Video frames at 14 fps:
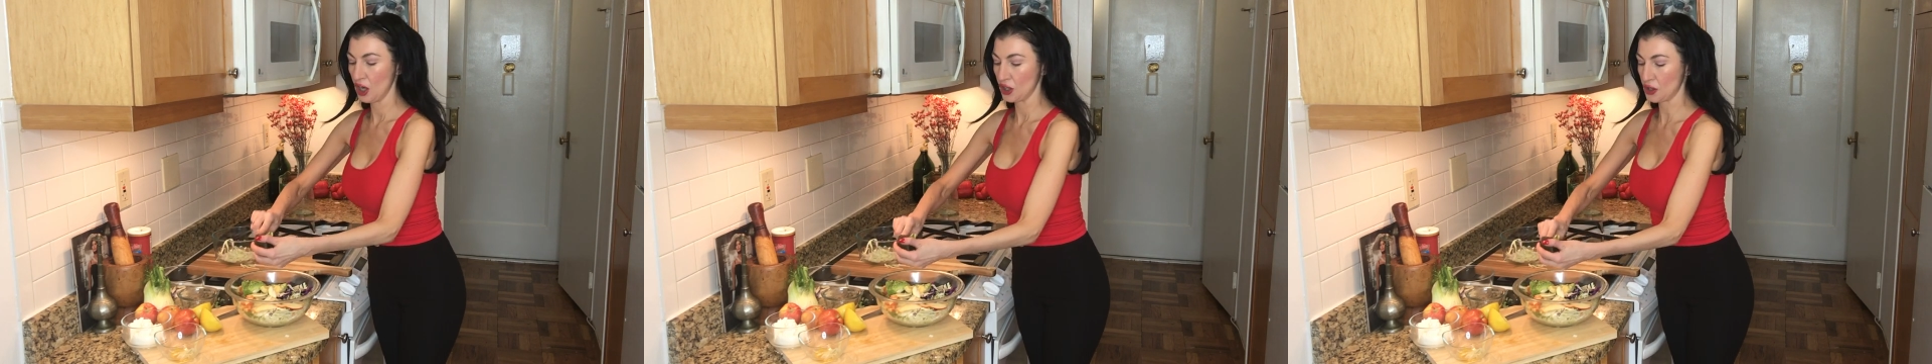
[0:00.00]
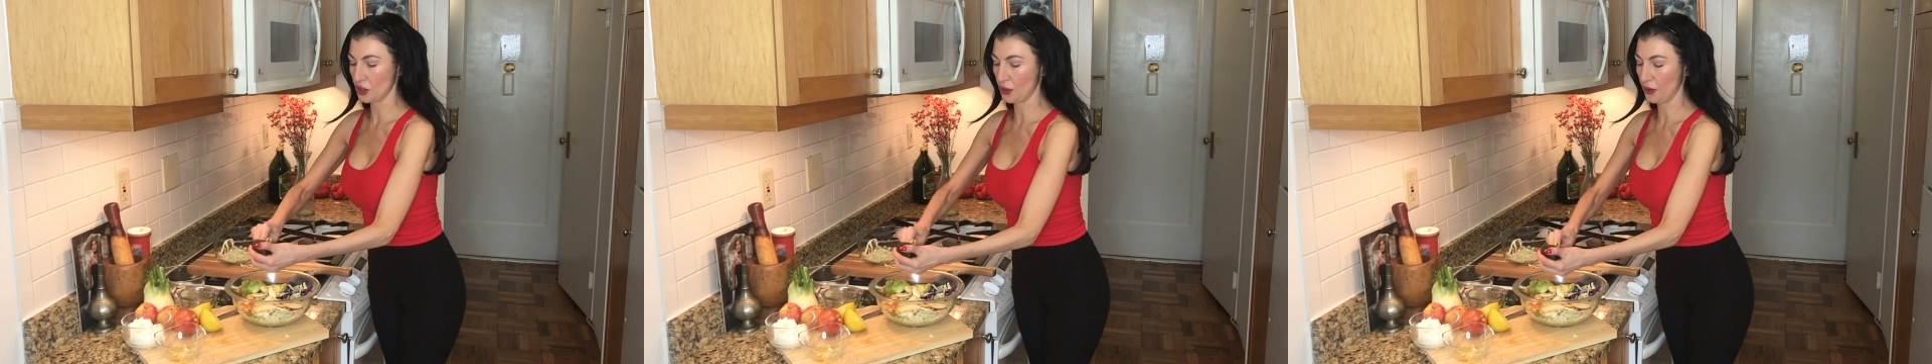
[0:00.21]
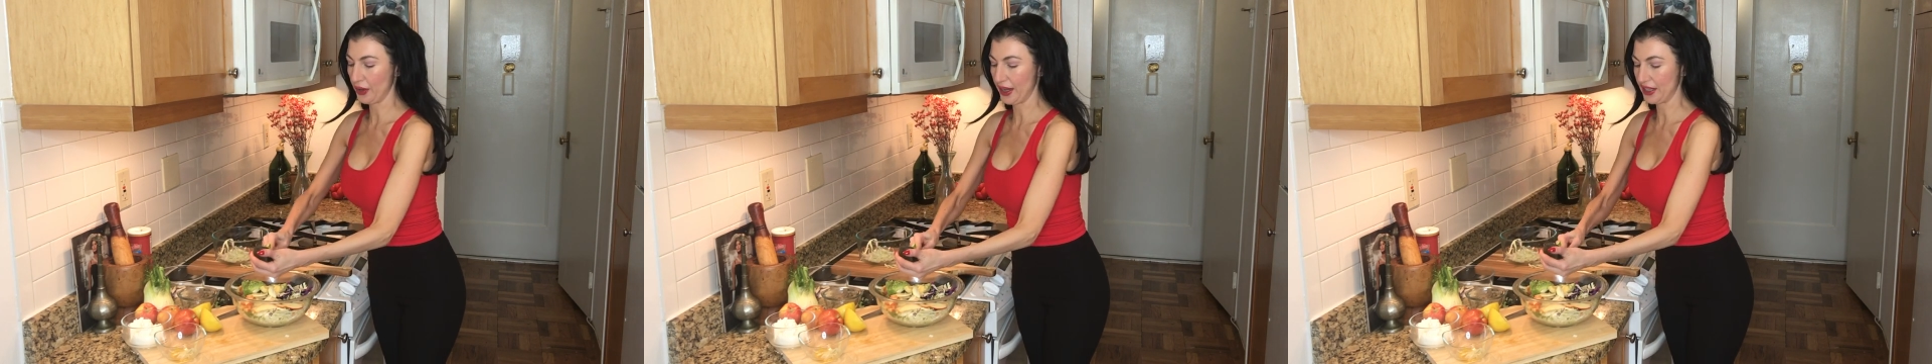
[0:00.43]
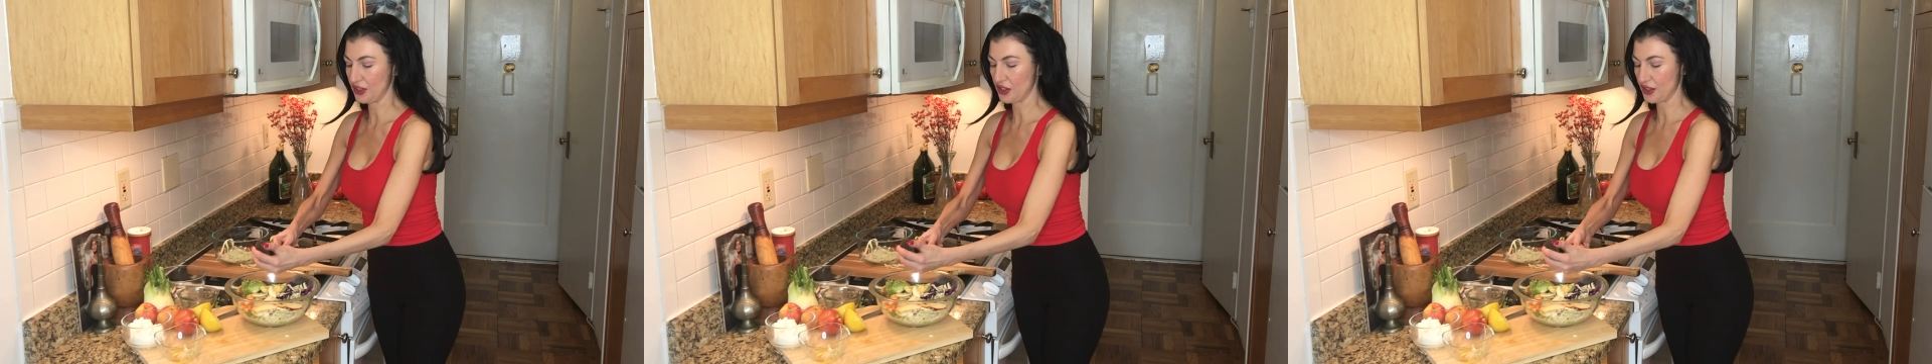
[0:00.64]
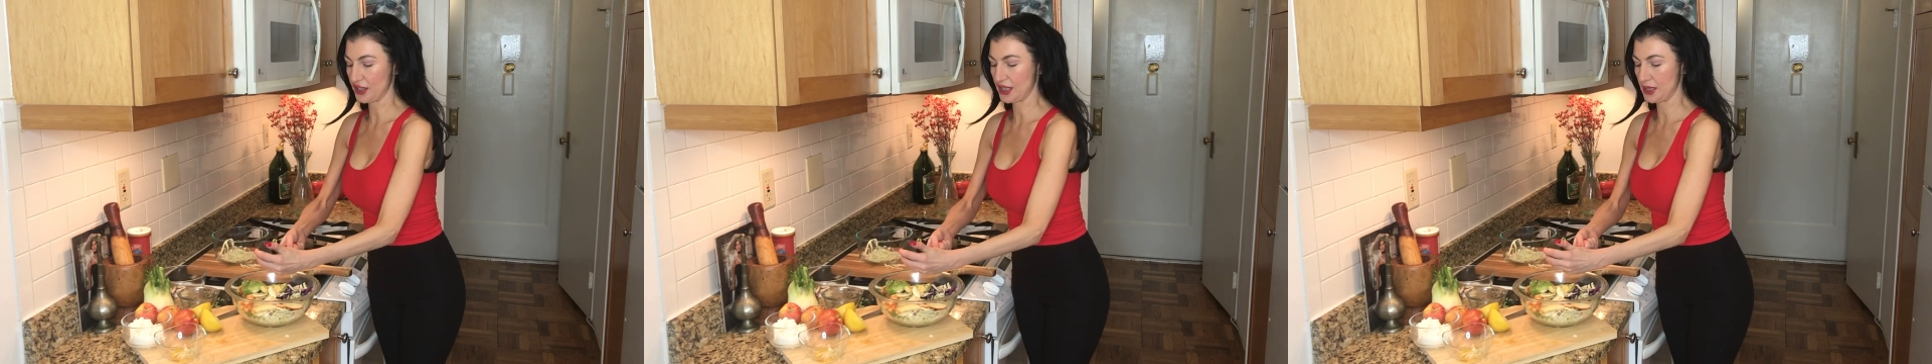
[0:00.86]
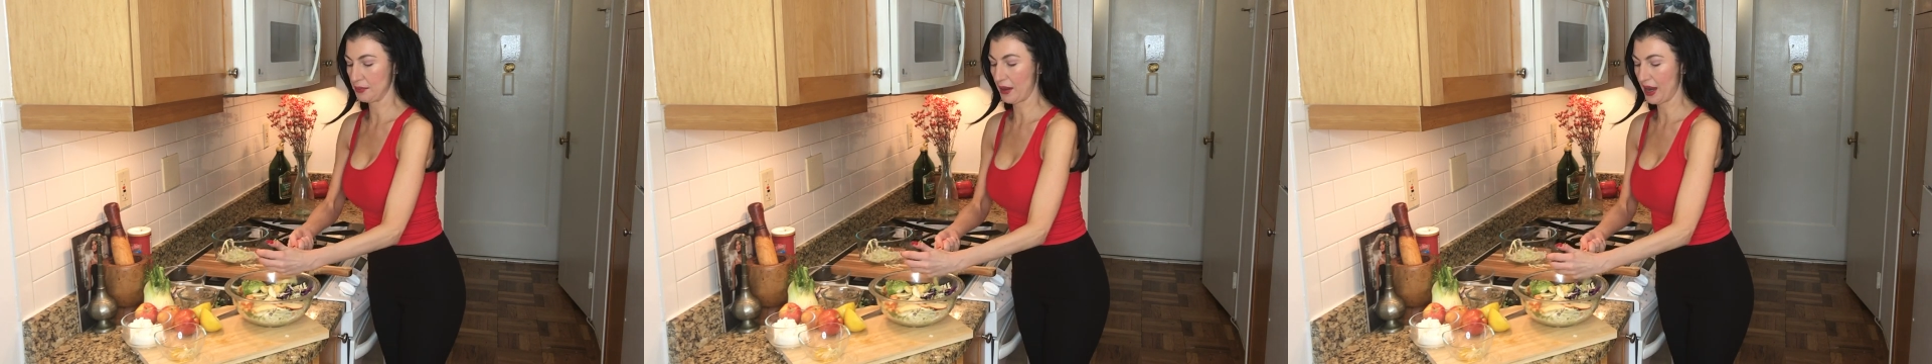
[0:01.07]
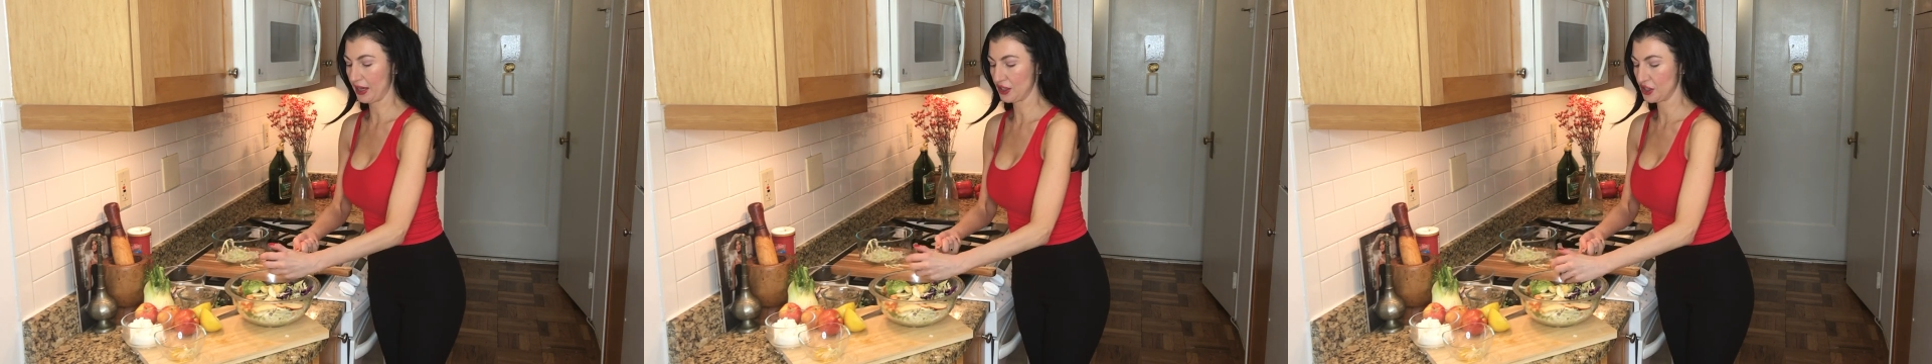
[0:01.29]
So go ahead and just
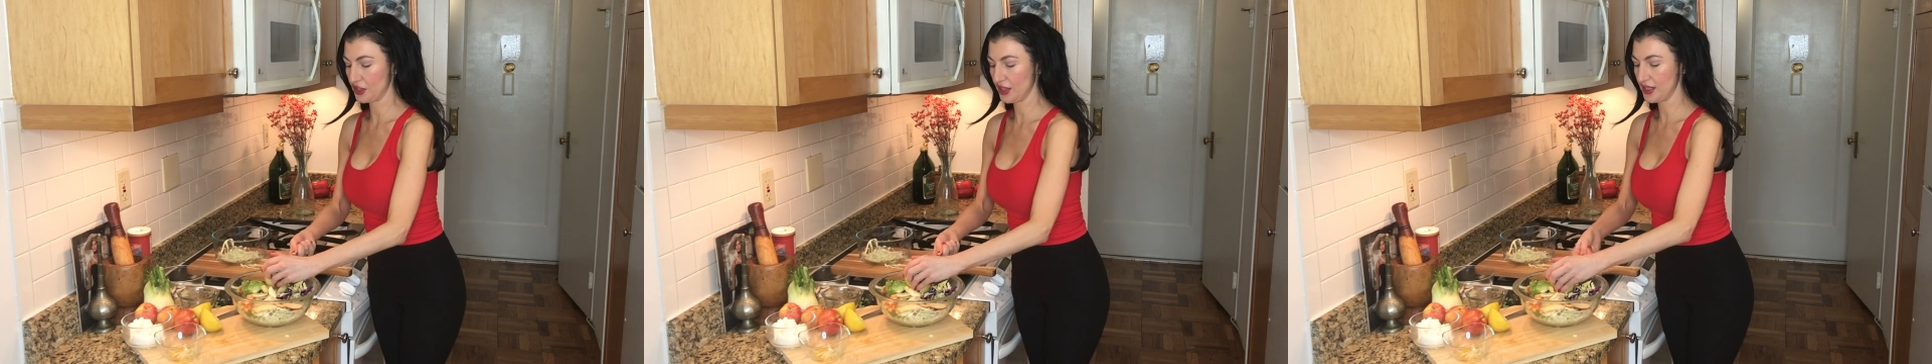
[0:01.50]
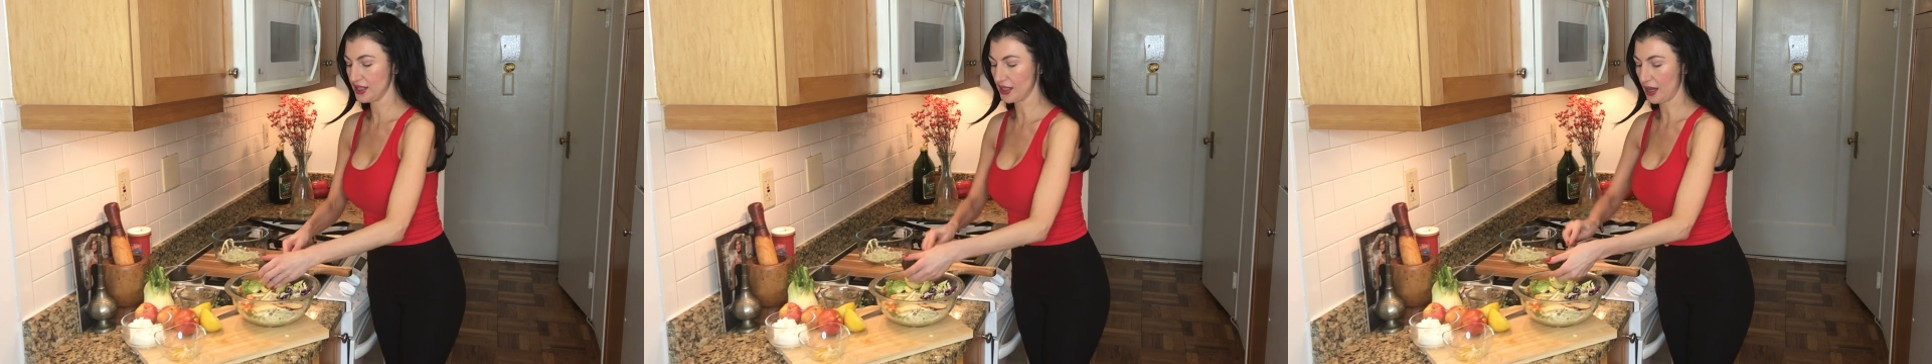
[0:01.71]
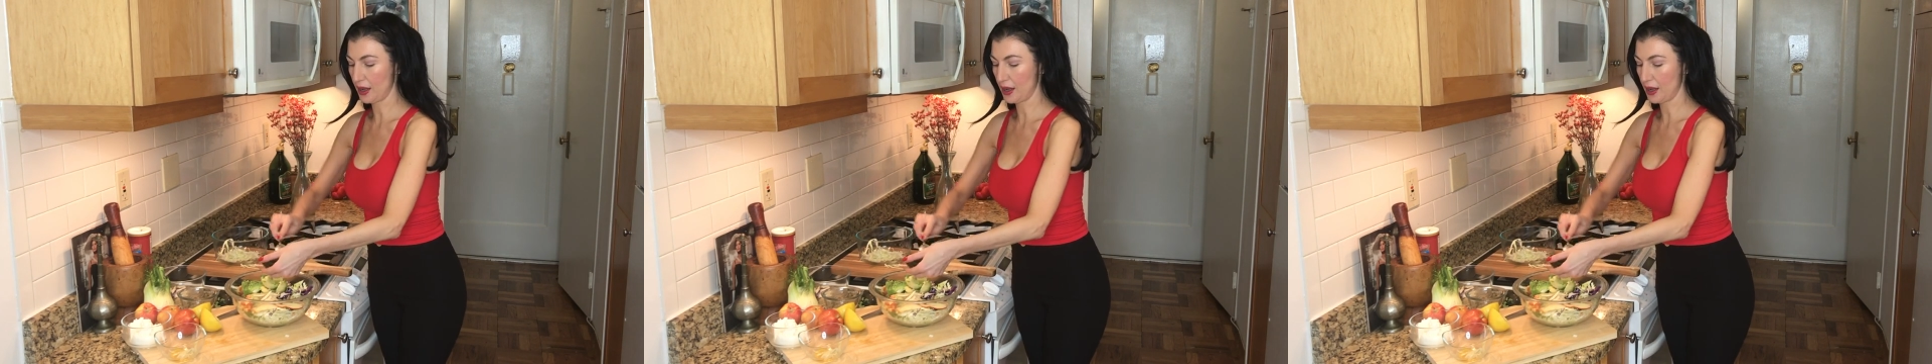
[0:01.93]
smash this